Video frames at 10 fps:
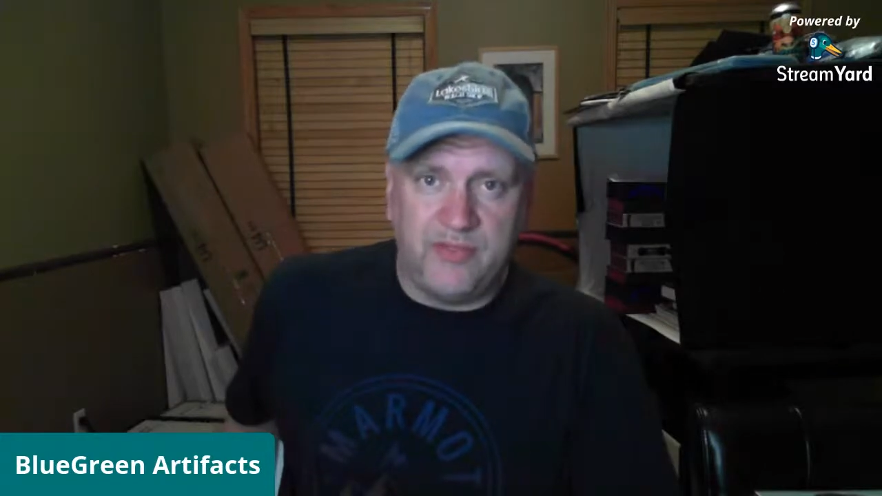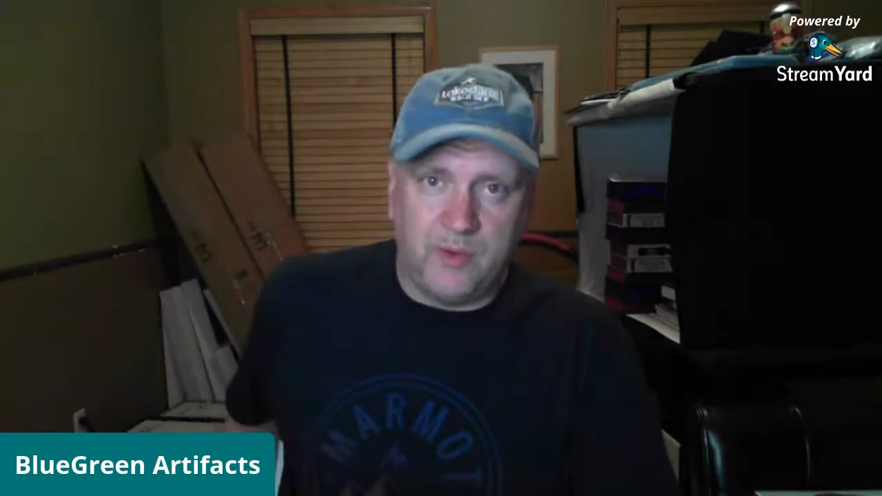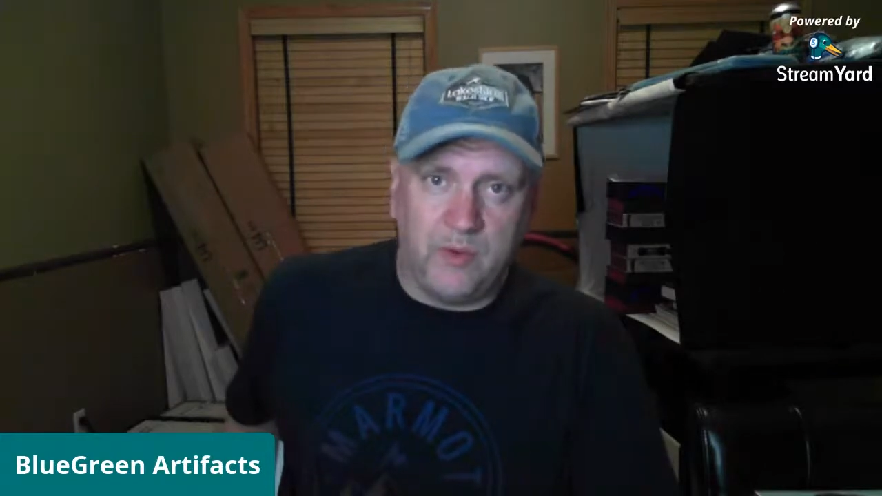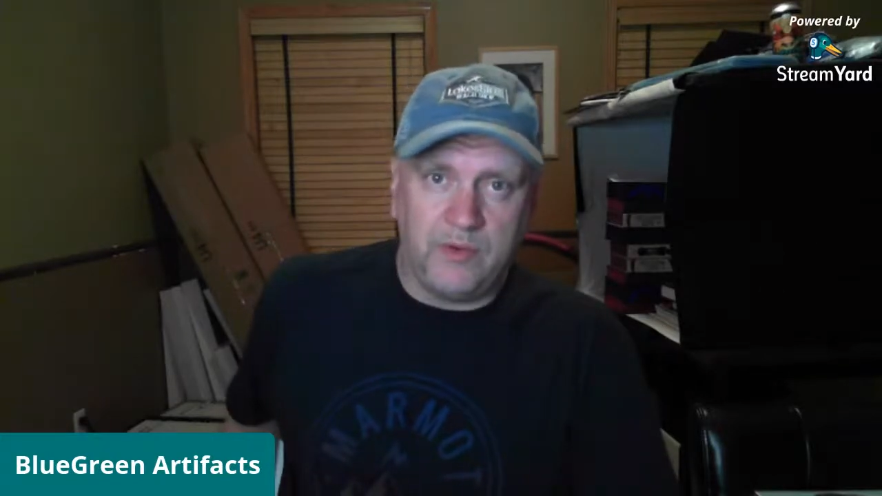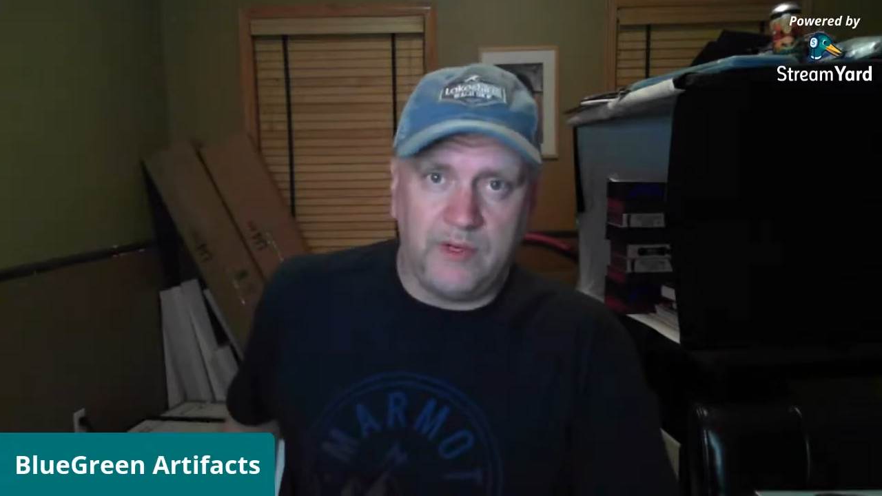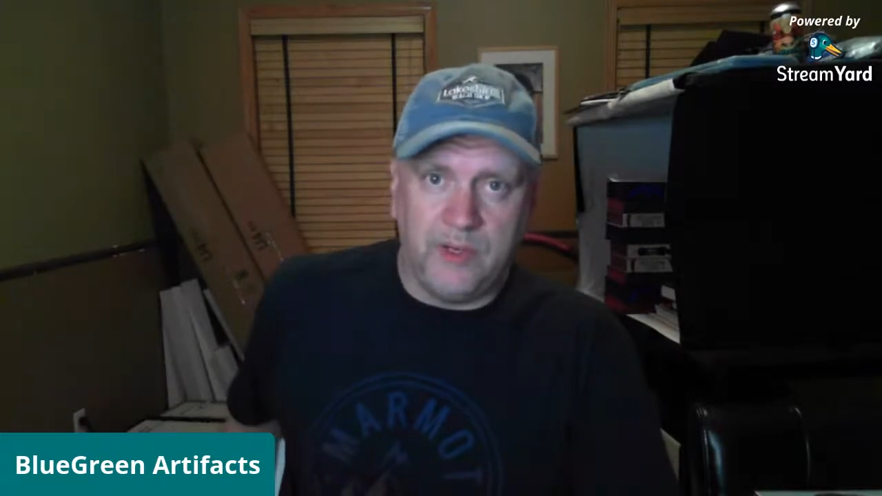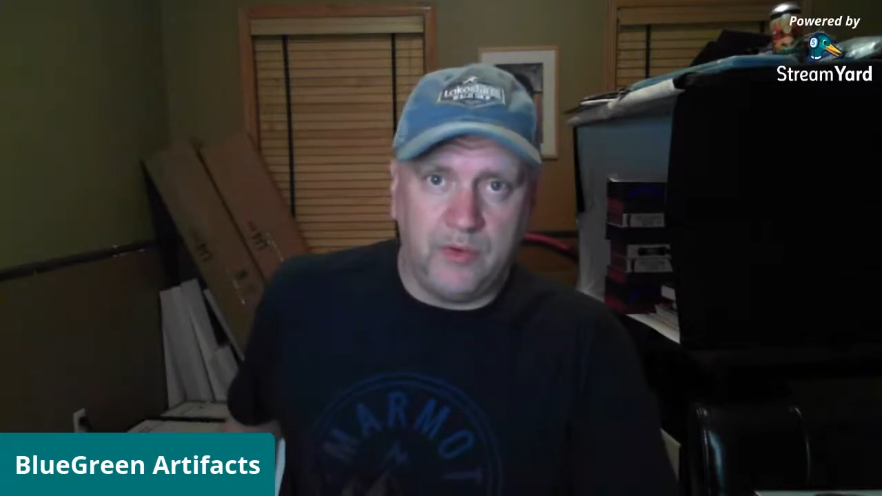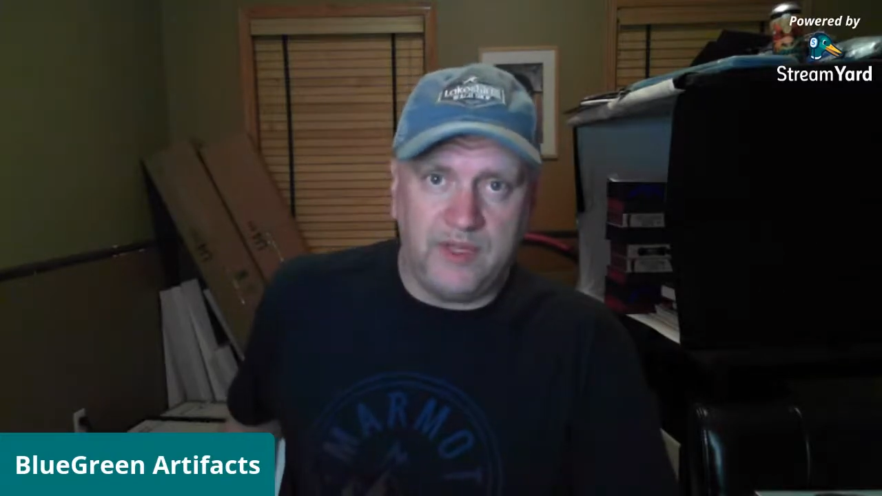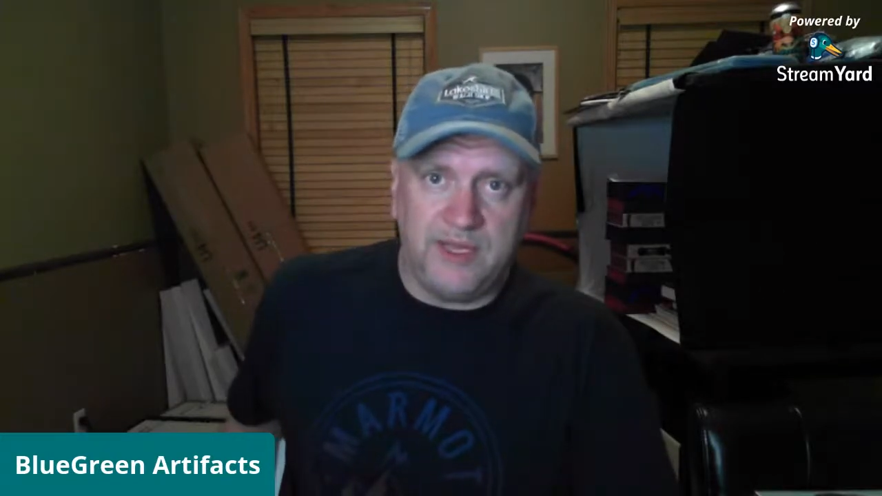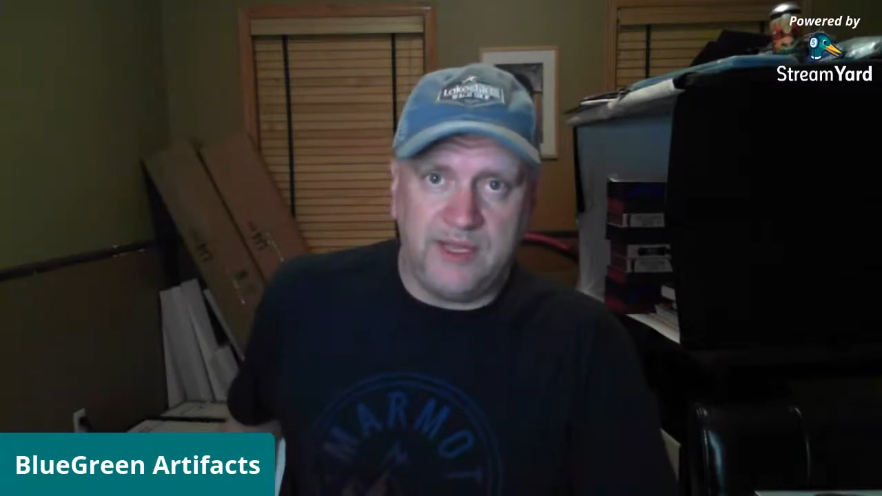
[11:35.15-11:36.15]
Thor and
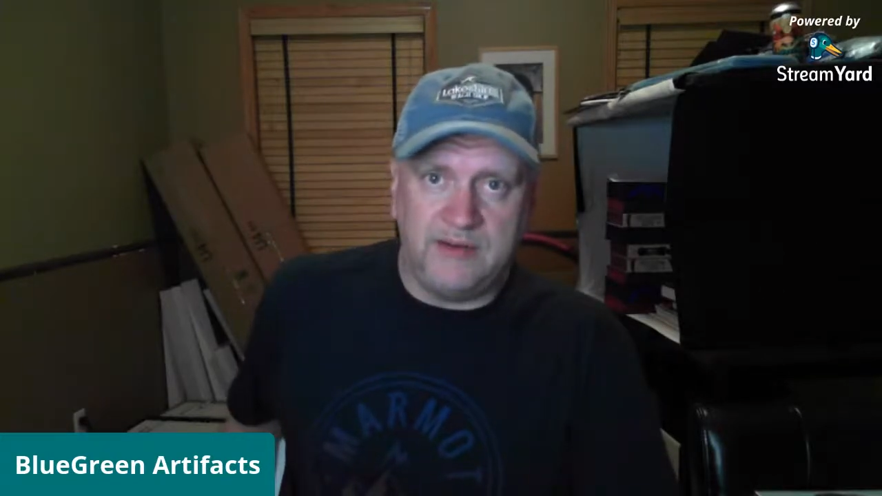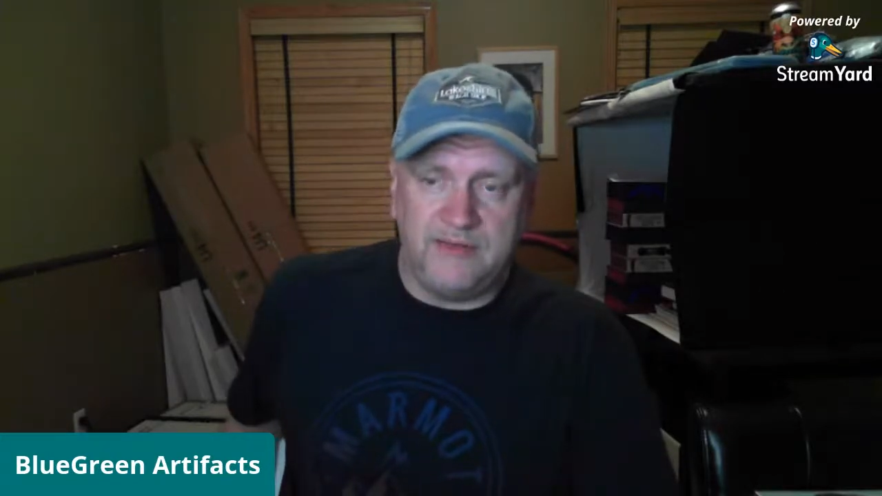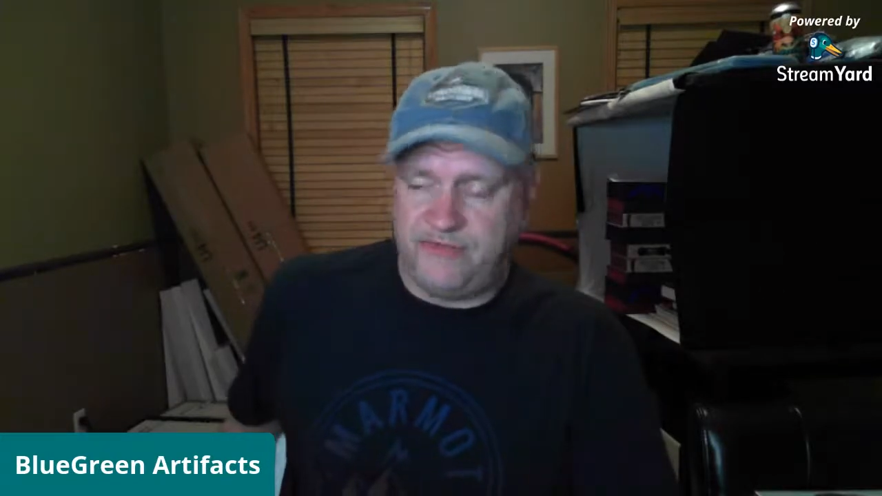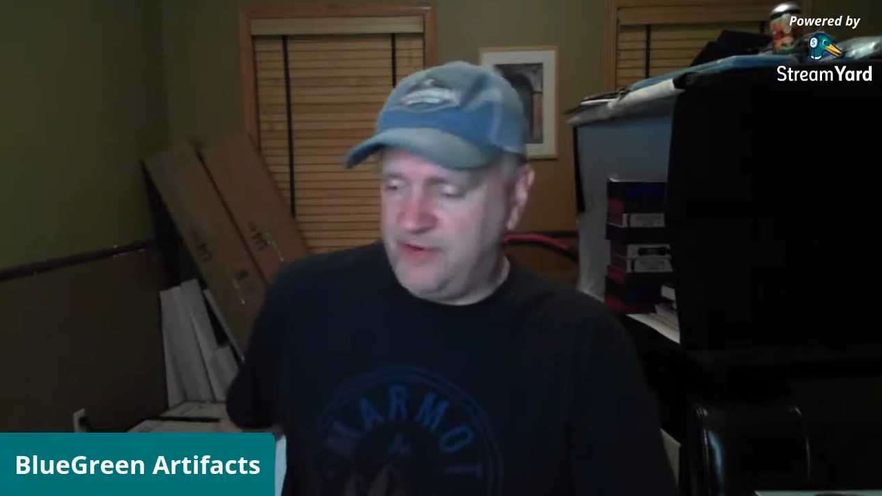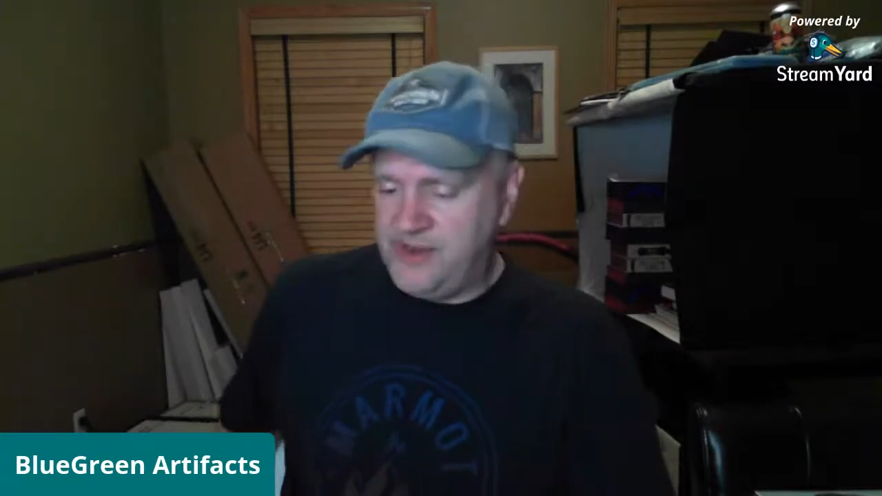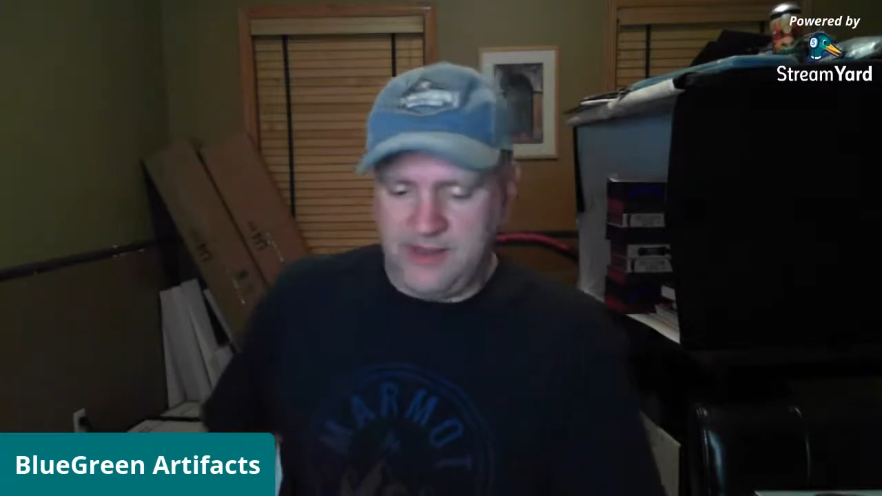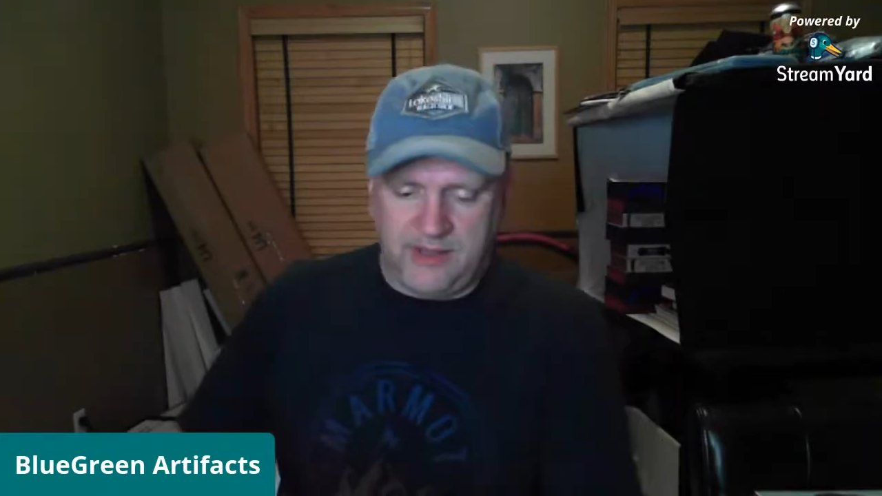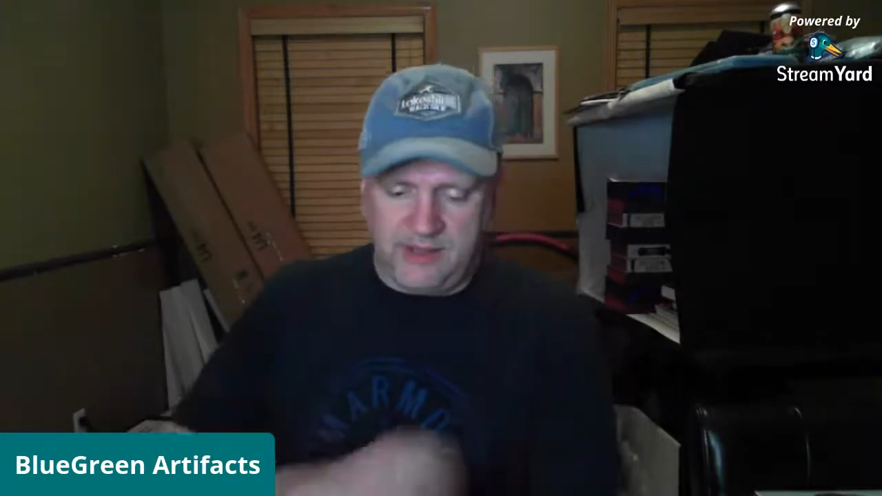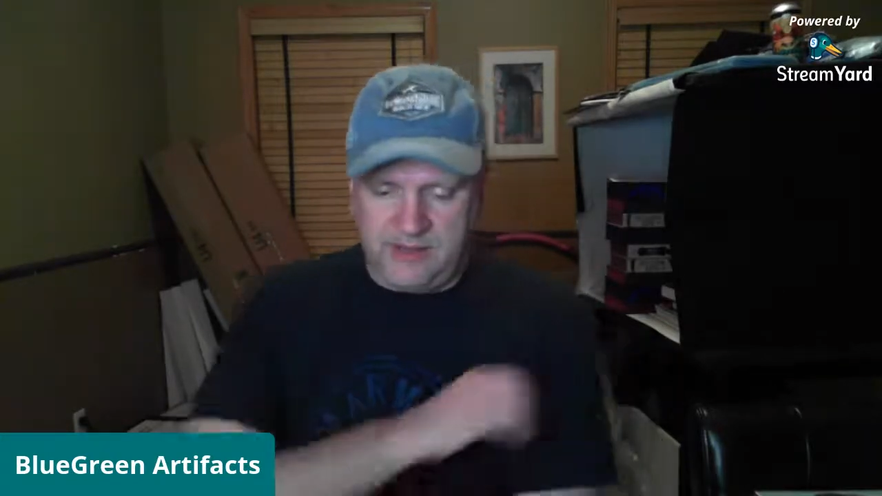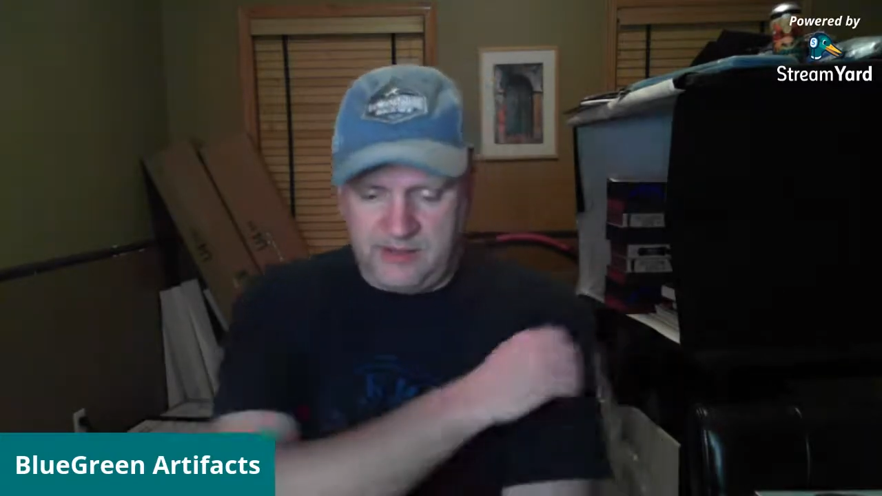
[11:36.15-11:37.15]
Loki and Freya